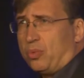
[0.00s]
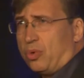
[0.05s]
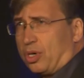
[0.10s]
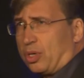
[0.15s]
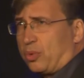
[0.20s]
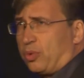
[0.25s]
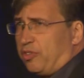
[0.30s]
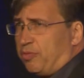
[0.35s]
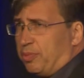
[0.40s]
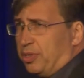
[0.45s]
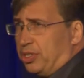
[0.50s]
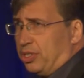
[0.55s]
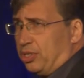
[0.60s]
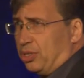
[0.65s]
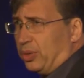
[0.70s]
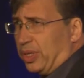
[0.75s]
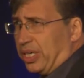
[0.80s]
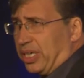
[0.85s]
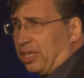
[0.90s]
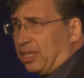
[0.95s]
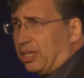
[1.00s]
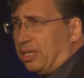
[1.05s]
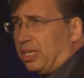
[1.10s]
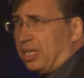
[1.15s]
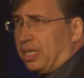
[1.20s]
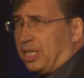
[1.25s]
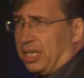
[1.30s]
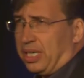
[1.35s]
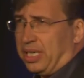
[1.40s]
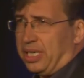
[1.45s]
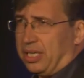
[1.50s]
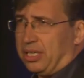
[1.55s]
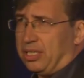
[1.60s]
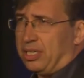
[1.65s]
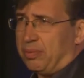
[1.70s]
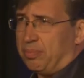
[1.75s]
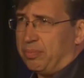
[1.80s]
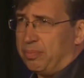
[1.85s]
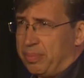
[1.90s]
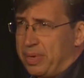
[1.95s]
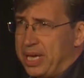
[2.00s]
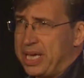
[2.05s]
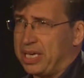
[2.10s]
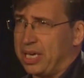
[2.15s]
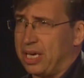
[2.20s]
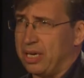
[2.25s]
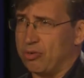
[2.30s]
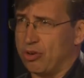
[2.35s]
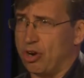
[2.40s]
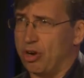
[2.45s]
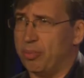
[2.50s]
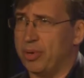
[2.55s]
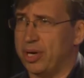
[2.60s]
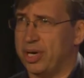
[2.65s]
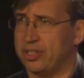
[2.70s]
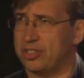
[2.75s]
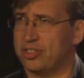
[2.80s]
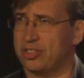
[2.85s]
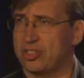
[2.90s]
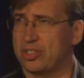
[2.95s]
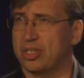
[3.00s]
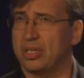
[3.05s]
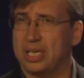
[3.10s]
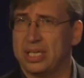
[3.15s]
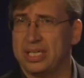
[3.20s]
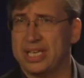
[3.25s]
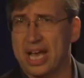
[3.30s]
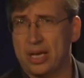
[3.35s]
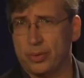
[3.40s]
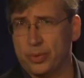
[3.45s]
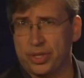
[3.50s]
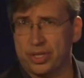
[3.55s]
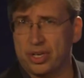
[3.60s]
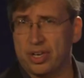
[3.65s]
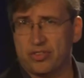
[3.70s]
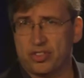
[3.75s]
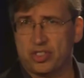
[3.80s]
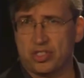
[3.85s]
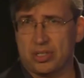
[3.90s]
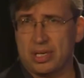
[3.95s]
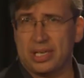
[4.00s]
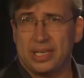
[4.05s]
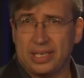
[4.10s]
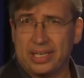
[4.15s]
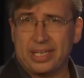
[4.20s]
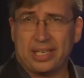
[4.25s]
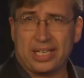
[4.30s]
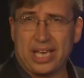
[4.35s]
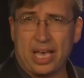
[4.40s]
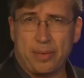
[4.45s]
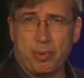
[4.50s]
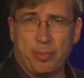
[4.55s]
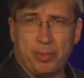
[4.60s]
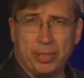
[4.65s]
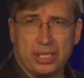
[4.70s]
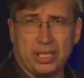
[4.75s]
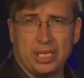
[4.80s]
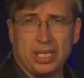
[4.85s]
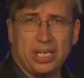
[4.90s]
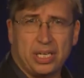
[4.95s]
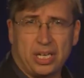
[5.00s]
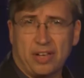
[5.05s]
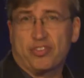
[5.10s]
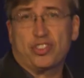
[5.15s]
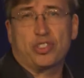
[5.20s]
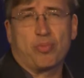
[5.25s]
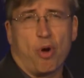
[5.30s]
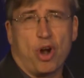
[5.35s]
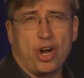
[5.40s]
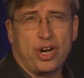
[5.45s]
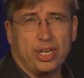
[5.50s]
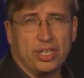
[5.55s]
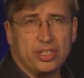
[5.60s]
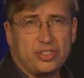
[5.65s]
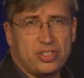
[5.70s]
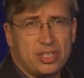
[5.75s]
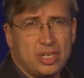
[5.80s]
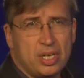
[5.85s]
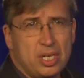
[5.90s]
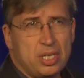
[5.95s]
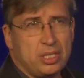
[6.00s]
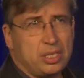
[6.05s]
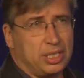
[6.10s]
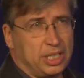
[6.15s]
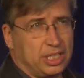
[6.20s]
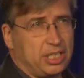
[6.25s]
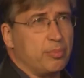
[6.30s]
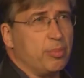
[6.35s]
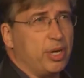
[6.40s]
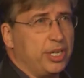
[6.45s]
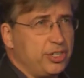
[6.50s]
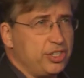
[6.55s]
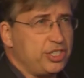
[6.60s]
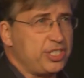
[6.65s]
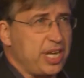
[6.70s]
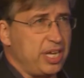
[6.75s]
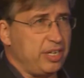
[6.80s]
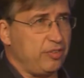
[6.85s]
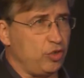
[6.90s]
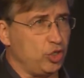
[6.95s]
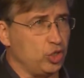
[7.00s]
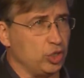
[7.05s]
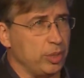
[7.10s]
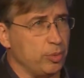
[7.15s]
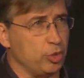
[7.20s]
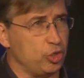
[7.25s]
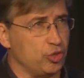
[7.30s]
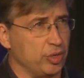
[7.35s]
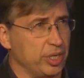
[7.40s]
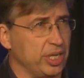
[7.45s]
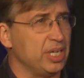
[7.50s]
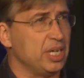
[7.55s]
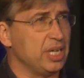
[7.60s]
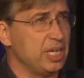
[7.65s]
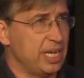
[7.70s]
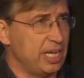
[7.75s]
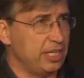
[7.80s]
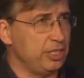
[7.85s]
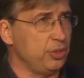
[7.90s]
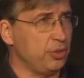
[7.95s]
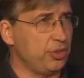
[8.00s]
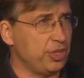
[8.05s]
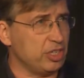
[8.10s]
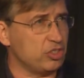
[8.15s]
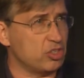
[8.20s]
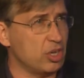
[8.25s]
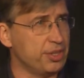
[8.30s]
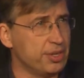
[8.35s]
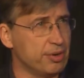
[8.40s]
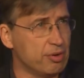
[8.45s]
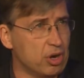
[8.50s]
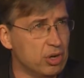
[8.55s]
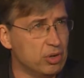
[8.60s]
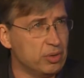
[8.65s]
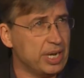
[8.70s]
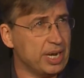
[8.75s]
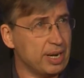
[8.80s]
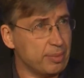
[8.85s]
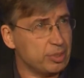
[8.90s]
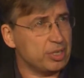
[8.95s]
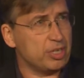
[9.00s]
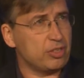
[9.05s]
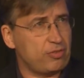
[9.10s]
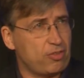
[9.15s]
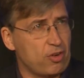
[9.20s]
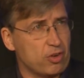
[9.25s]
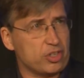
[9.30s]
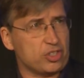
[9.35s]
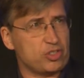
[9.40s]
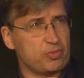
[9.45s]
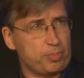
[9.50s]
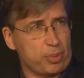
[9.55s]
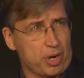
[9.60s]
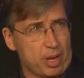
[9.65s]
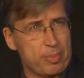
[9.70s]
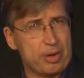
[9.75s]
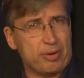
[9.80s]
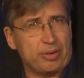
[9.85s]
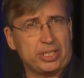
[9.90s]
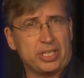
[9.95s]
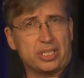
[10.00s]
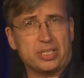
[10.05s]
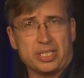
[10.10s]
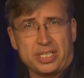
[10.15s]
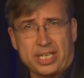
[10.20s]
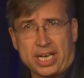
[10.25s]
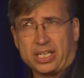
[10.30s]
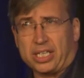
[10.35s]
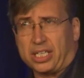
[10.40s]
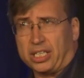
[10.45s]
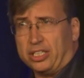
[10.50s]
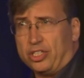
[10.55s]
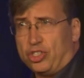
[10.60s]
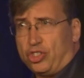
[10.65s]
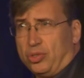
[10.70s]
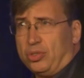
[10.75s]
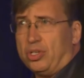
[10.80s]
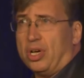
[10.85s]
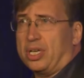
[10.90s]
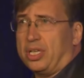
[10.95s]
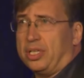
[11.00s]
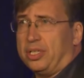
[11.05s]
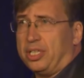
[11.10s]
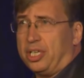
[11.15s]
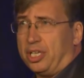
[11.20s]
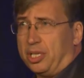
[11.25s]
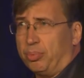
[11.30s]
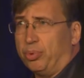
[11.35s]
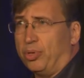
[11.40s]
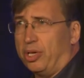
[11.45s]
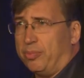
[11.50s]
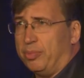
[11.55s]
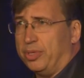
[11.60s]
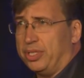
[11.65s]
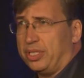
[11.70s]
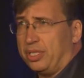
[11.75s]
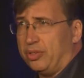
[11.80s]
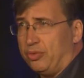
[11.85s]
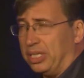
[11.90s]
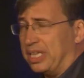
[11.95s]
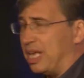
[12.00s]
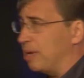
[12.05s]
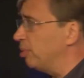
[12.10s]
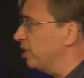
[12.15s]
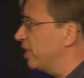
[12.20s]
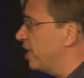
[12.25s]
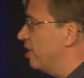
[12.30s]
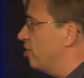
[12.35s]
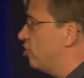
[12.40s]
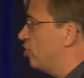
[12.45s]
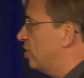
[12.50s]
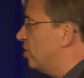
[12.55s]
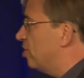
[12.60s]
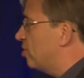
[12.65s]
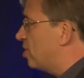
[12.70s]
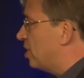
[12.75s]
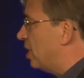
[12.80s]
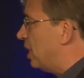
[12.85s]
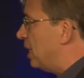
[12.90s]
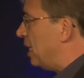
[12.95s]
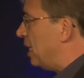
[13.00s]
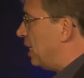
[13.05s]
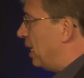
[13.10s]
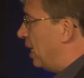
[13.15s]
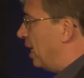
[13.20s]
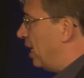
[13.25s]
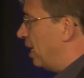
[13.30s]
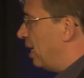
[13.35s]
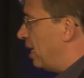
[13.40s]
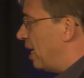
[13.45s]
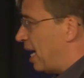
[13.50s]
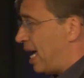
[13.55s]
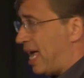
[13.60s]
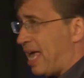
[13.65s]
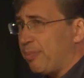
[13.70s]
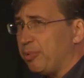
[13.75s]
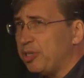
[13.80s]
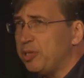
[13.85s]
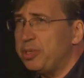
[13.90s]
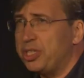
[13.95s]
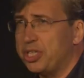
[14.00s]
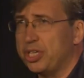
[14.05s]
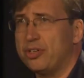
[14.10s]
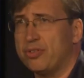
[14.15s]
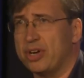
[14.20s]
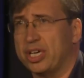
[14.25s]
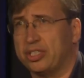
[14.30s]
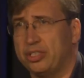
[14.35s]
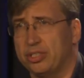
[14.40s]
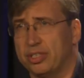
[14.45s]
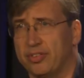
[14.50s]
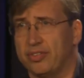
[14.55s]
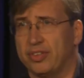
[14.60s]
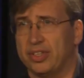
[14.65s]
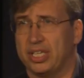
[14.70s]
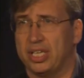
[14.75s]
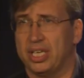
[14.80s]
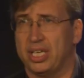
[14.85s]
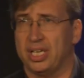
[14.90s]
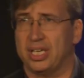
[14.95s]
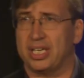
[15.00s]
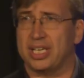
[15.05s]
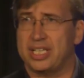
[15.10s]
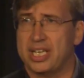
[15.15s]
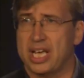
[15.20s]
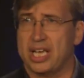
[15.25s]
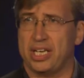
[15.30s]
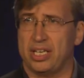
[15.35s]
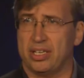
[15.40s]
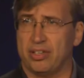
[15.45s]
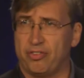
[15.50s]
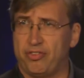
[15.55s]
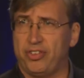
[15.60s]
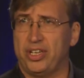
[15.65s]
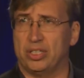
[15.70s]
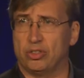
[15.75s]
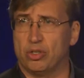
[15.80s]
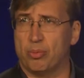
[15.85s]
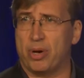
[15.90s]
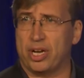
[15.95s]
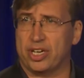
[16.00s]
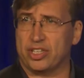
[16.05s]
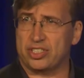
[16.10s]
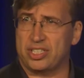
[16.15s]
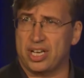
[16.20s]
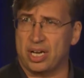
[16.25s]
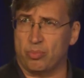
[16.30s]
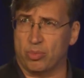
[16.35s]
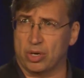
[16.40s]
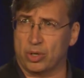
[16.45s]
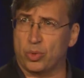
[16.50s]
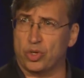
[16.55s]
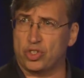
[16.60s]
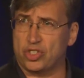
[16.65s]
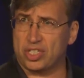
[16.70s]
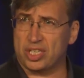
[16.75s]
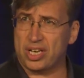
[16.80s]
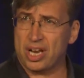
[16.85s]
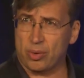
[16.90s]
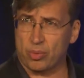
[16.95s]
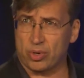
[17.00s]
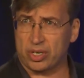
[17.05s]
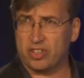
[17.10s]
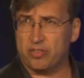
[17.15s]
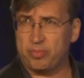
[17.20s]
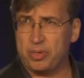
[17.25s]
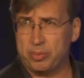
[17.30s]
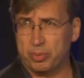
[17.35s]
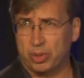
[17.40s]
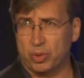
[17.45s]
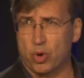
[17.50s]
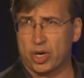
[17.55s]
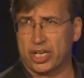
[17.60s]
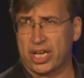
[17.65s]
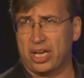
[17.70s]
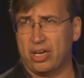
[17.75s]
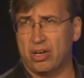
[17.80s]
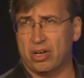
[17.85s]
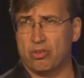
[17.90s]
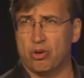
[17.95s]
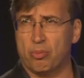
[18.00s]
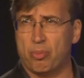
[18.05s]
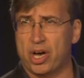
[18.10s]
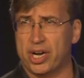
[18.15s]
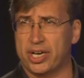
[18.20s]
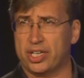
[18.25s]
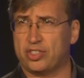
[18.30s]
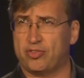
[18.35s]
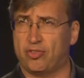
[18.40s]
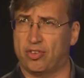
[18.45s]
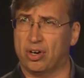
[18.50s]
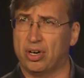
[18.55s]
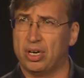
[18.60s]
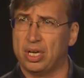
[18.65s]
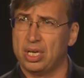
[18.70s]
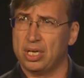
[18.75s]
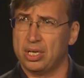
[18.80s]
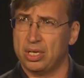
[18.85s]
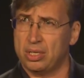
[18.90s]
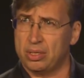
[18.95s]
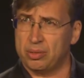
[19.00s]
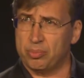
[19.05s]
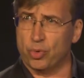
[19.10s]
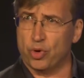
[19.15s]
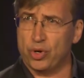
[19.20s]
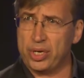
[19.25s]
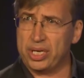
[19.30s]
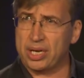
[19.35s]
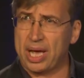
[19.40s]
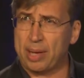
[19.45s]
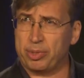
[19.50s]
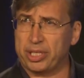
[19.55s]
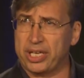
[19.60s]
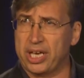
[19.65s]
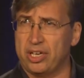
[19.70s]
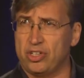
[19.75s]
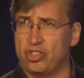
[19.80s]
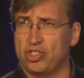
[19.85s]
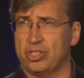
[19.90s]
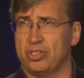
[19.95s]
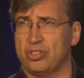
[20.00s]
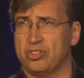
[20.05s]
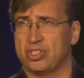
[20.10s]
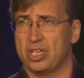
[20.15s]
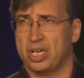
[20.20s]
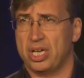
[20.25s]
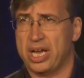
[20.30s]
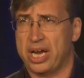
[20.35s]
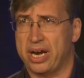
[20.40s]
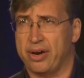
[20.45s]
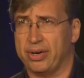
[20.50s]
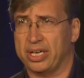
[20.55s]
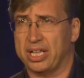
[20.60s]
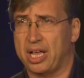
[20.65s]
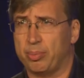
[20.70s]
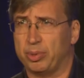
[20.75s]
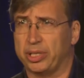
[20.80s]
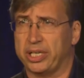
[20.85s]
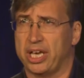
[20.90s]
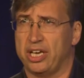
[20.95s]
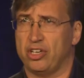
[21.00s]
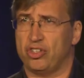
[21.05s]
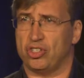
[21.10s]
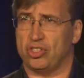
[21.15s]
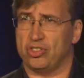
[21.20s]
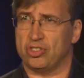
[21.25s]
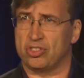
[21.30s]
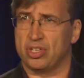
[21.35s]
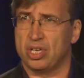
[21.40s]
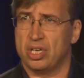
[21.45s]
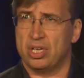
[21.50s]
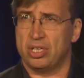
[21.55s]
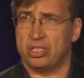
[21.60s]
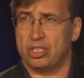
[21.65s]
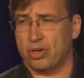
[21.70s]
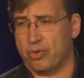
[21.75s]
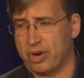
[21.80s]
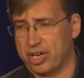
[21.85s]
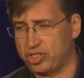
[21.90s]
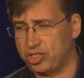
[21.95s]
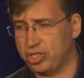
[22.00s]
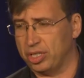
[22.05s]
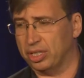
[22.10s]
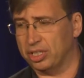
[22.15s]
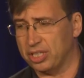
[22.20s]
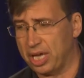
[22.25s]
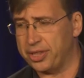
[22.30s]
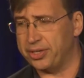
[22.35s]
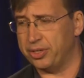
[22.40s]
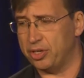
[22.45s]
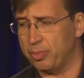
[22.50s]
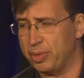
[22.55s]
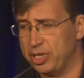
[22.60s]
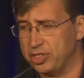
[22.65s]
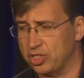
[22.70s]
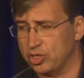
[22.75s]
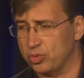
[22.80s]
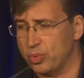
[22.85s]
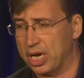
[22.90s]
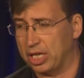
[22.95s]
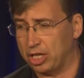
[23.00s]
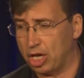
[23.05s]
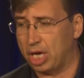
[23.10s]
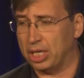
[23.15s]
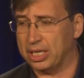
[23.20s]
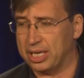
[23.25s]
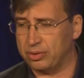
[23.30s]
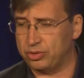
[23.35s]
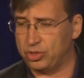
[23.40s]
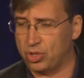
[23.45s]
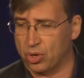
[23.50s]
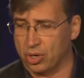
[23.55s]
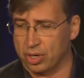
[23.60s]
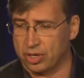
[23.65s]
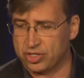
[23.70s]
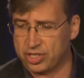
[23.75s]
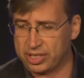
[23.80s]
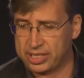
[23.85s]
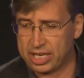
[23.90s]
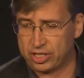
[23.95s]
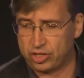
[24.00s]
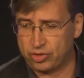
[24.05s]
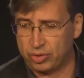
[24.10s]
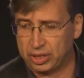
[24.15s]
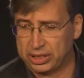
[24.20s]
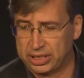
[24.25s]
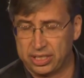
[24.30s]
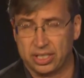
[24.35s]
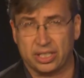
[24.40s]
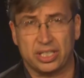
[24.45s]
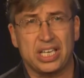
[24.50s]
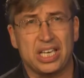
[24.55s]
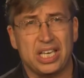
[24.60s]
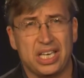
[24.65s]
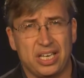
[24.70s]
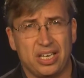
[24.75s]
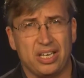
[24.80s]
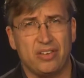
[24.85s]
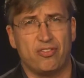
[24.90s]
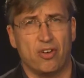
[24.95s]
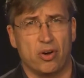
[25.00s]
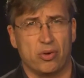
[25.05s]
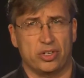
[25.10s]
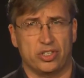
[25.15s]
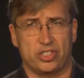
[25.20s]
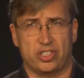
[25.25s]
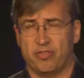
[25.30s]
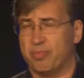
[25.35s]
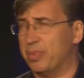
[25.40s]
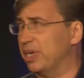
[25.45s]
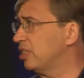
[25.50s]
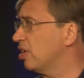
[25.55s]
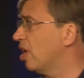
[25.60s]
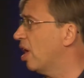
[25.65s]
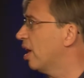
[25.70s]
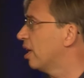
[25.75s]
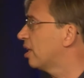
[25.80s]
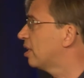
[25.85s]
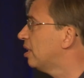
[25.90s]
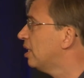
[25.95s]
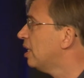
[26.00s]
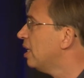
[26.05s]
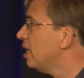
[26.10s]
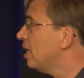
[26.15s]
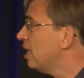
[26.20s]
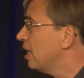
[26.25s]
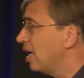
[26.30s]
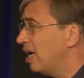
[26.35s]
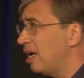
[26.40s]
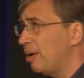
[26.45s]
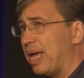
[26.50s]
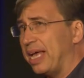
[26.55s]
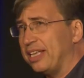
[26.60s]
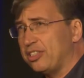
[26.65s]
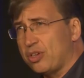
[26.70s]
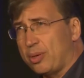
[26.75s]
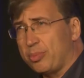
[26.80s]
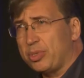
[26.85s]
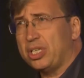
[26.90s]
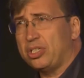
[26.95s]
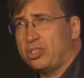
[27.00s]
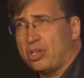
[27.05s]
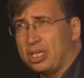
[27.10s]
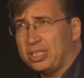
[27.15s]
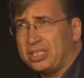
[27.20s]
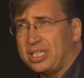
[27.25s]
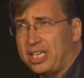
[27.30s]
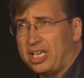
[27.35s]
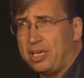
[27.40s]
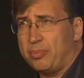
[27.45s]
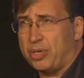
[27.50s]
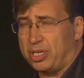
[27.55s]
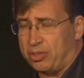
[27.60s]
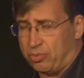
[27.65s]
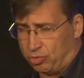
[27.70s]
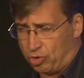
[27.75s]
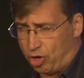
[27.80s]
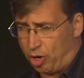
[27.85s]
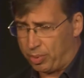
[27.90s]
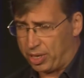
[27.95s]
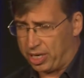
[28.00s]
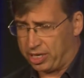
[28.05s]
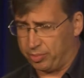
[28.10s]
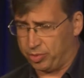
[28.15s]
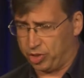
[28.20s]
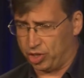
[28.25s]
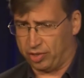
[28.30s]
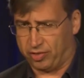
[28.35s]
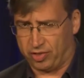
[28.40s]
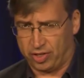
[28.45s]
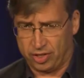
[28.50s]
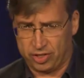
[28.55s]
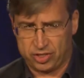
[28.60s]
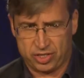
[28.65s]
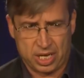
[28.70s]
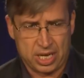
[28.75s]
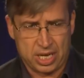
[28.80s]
work we've been doing in making robots endowed with enough capability, enough smartness to let them understand visual imagery and do things on their own. And I'm going to focus primarily on the technical issue, not on the deployment in real applications. I happen to be the director of the Canadian Field Robotics Network, which is a network of people working on robotics for marine applications, aerial applications, terrestrial, other domains as well, all outdoors. And that's really the key focus of my talk. And so I'm going to talk today about robot observers.